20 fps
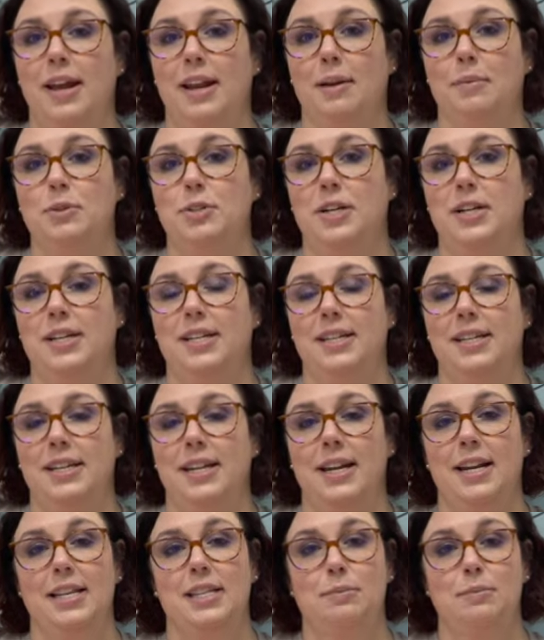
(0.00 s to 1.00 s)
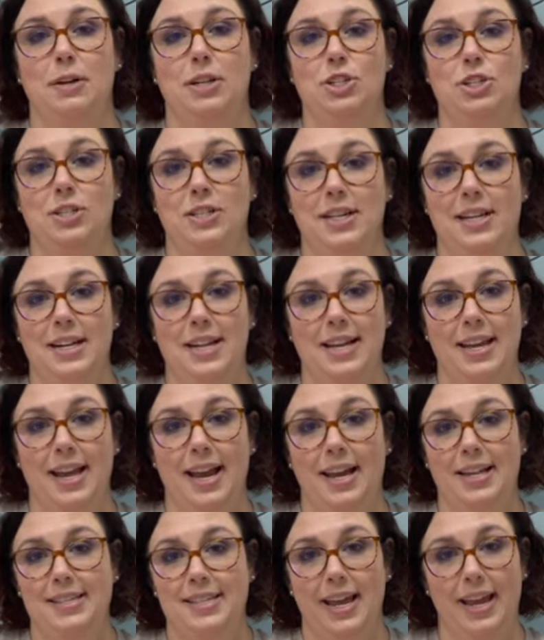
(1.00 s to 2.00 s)
and I'm trying to get in as much knitting
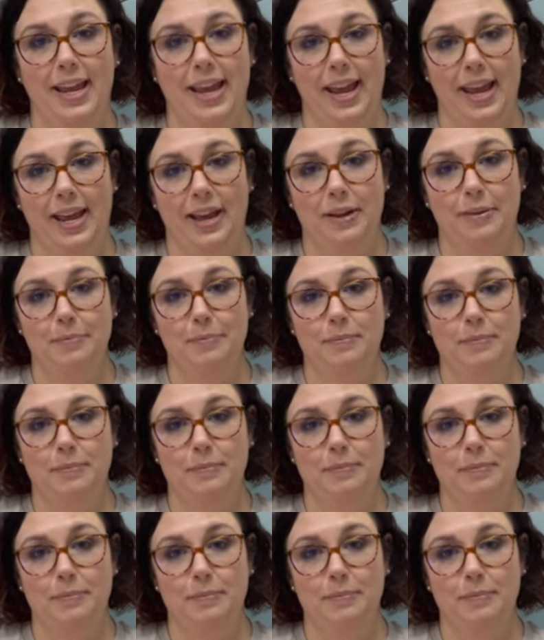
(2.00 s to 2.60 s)
as I can.